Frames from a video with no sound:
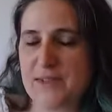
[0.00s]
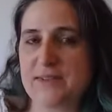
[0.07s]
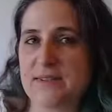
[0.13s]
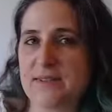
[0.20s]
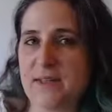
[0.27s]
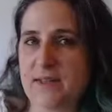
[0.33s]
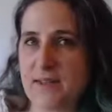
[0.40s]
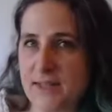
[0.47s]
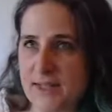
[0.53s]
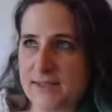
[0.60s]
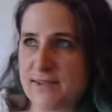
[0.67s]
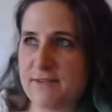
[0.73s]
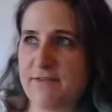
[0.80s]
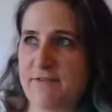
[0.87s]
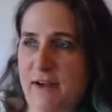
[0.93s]
So I think
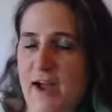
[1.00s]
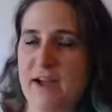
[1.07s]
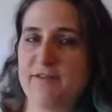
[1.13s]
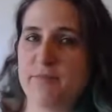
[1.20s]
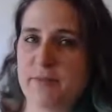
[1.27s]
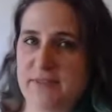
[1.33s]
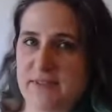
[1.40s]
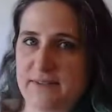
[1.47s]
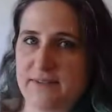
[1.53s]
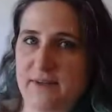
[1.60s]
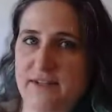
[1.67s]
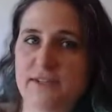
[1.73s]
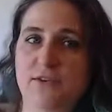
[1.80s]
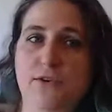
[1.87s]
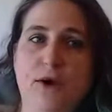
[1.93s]
it's at 5
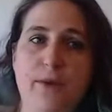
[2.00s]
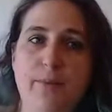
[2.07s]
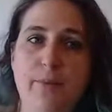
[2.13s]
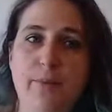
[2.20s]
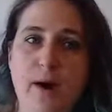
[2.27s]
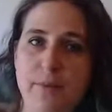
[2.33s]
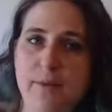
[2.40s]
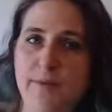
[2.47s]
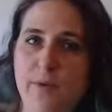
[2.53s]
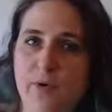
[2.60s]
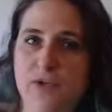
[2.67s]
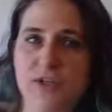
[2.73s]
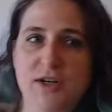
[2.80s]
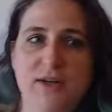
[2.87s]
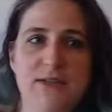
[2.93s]
Pacific. So I probably
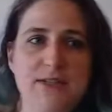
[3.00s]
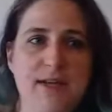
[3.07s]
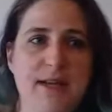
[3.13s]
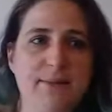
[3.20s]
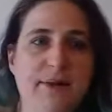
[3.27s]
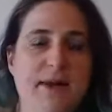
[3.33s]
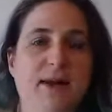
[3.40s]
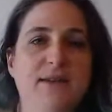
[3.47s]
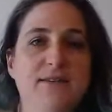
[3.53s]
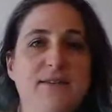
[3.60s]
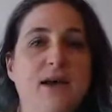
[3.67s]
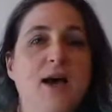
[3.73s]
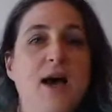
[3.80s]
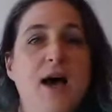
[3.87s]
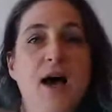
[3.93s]
won't share it today because
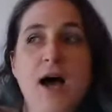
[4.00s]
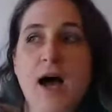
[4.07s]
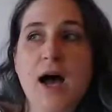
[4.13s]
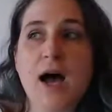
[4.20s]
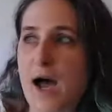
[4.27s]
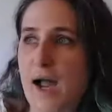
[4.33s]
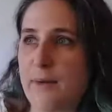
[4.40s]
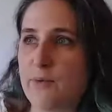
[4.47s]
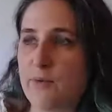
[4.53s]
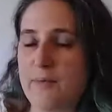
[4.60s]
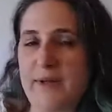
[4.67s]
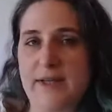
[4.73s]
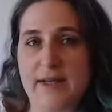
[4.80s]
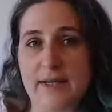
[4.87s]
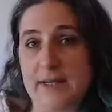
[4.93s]
I will
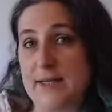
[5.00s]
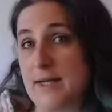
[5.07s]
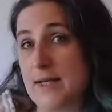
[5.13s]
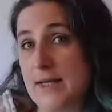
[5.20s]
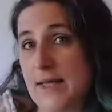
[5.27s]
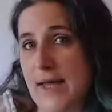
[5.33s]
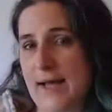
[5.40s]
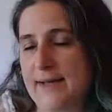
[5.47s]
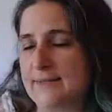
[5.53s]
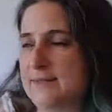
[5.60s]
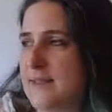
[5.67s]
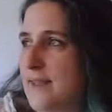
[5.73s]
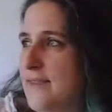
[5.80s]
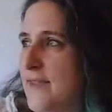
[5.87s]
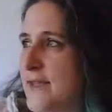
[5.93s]
be in a
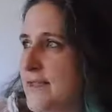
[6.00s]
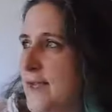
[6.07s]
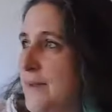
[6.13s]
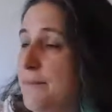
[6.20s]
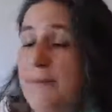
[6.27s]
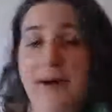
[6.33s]
class at that time.